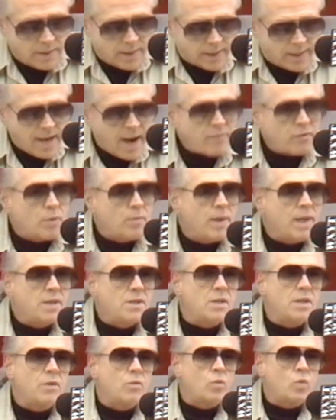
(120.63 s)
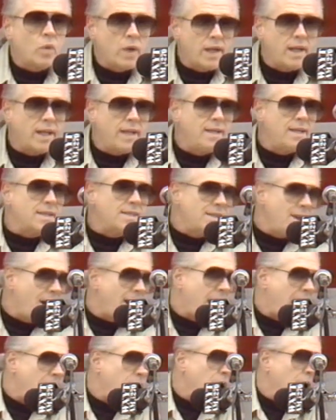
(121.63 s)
The government really does not